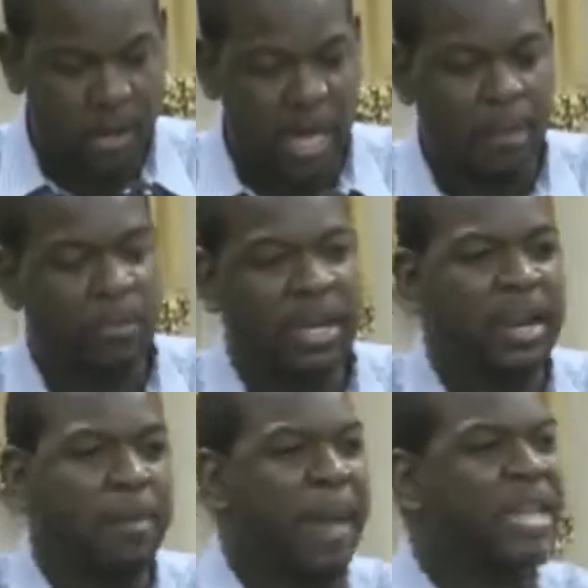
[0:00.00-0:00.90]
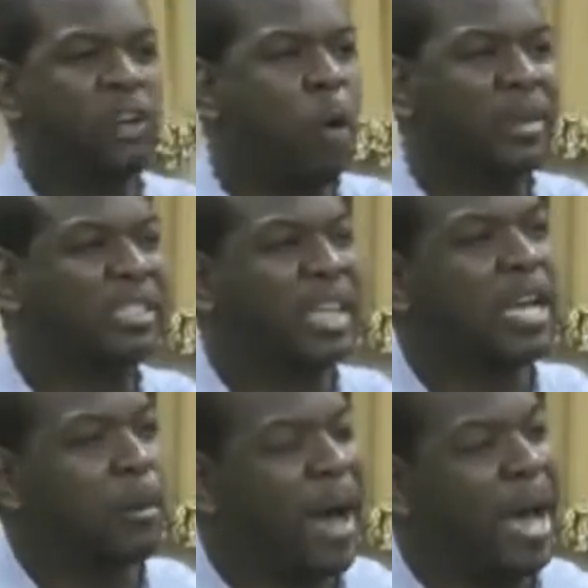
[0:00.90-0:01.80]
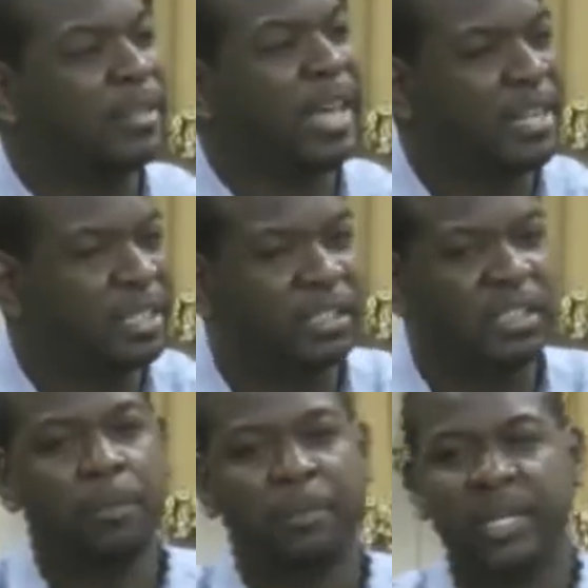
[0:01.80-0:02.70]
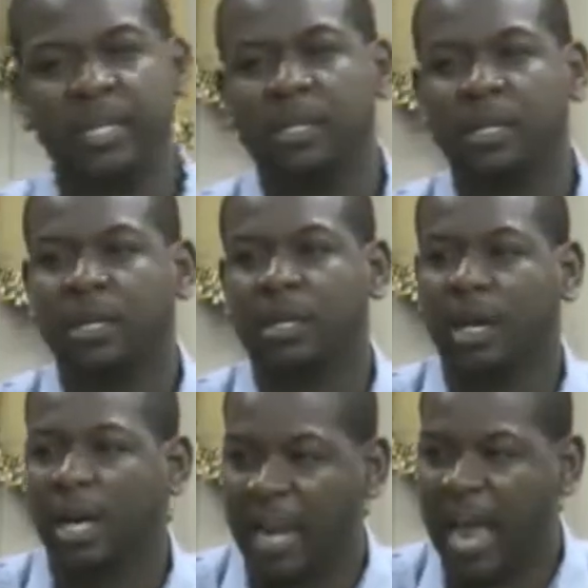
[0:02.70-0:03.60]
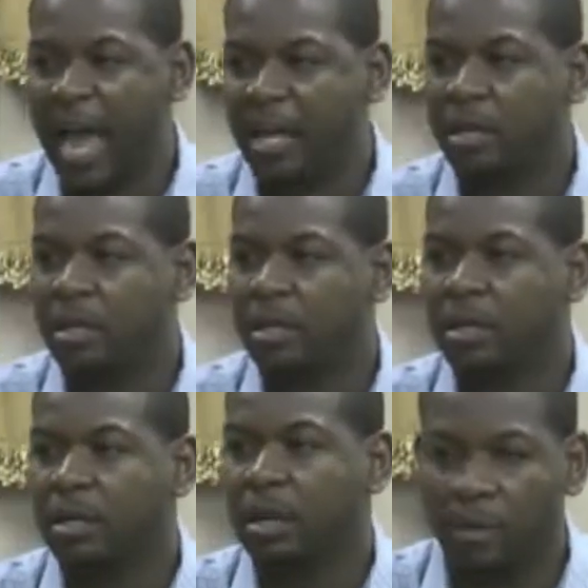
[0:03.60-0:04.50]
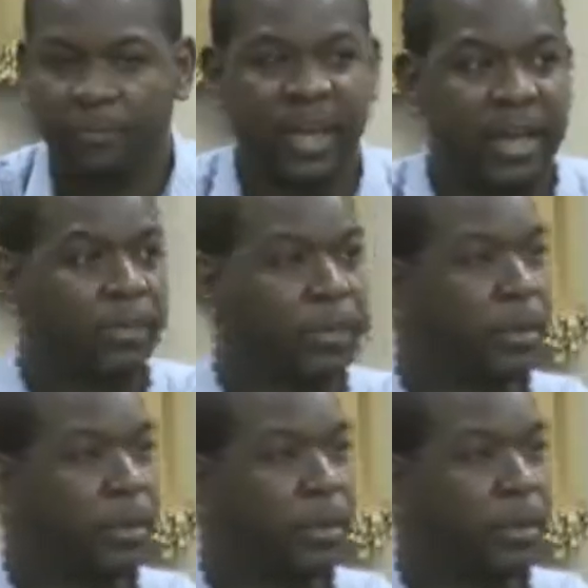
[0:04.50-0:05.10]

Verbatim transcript: And make no mistake about it, that is simply a lack of faith.